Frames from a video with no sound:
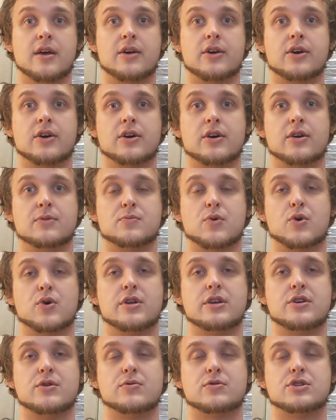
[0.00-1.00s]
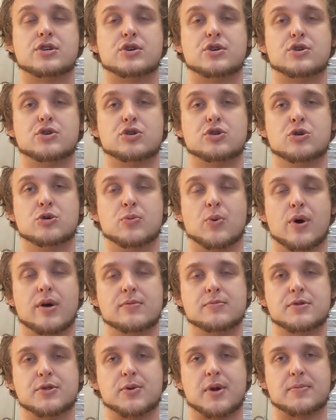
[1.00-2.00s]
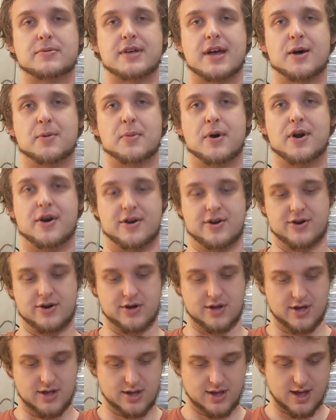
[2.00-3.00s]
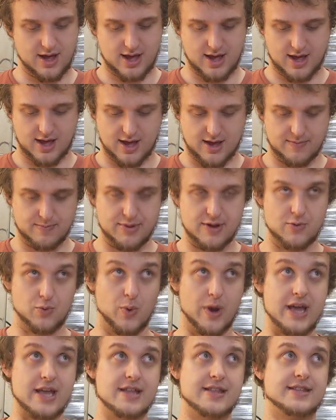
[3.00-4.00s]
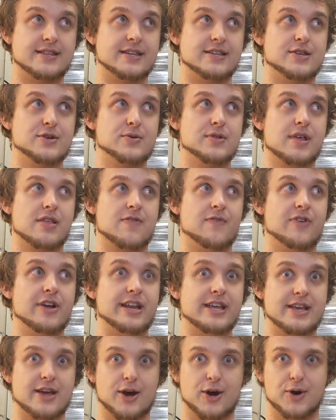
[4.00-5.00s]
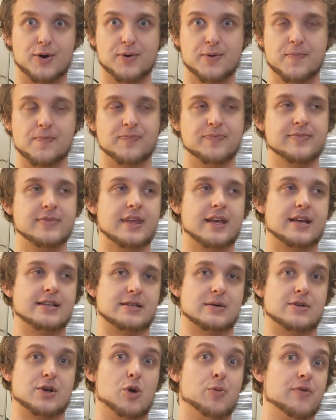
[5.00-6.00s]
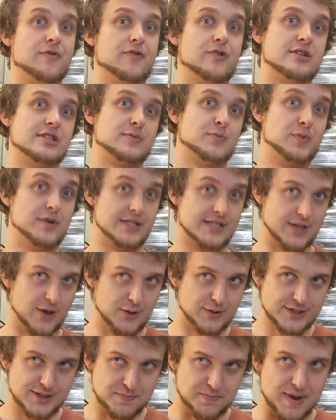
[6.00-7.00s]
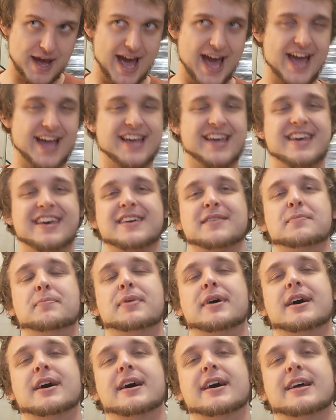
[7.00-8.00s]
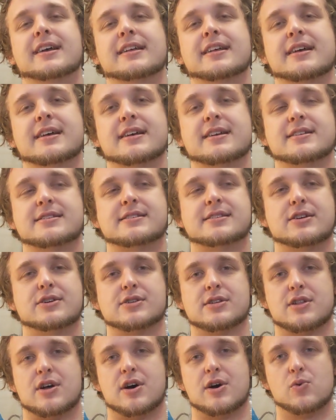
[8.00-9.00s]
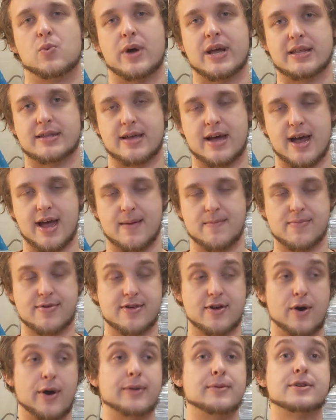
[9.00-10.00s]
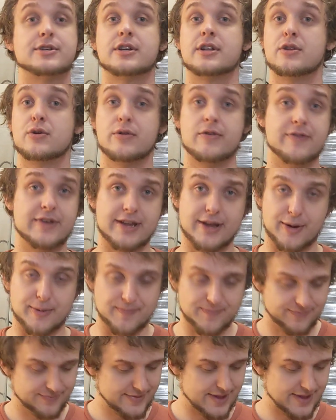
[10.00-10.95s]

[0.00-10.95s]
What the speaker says: Good morning, YouTube. Welcome to the Reptile Barn. I've been waiting to do this video because I was hoping for some results back, but there's a long wait time, so I'm just going to do the video.